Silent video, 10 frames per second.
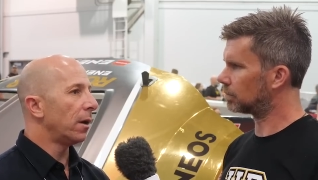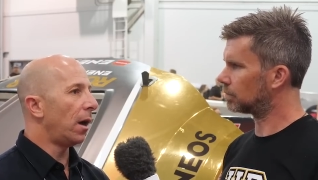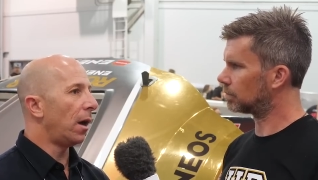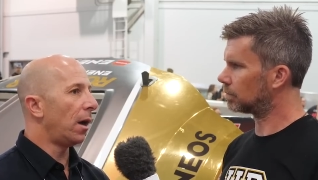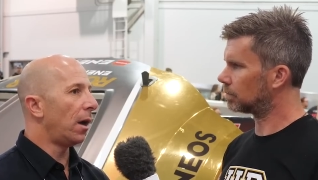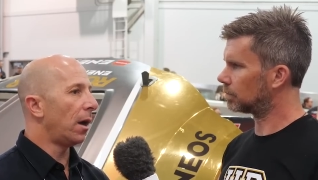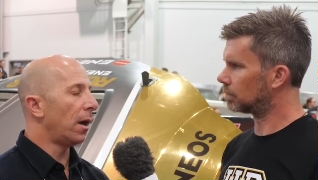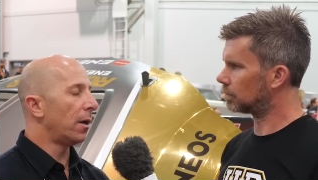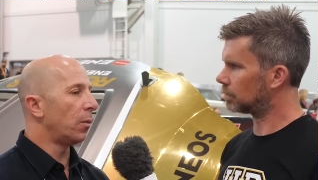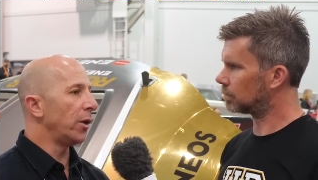
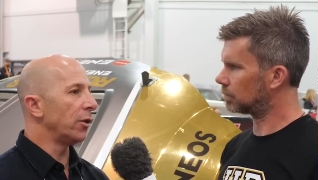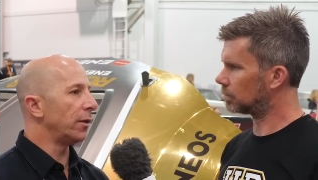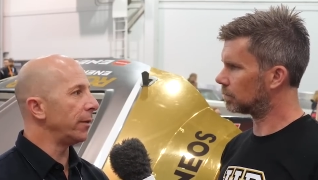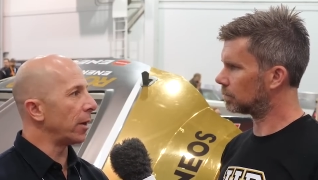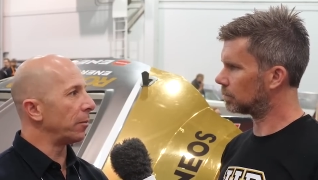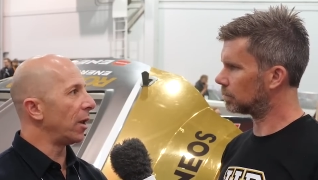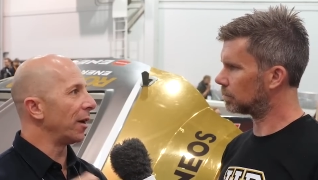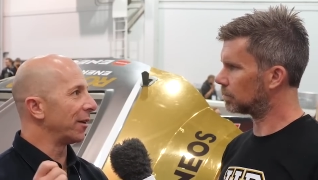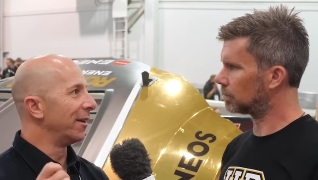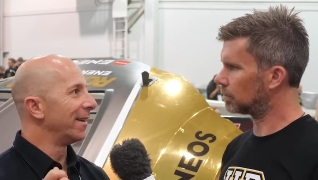Speaker 1: uh, we just leave it
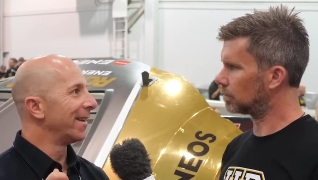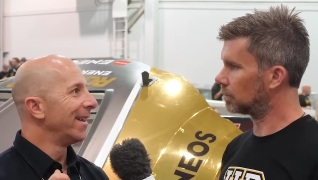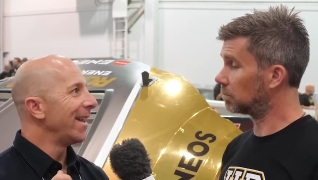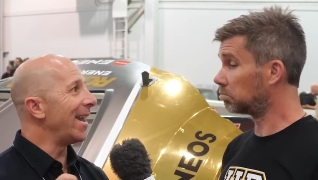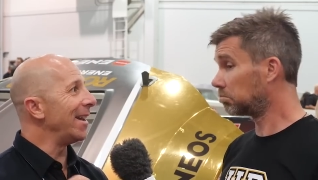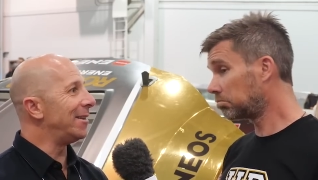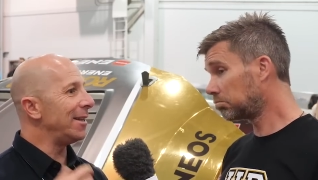unplugged and it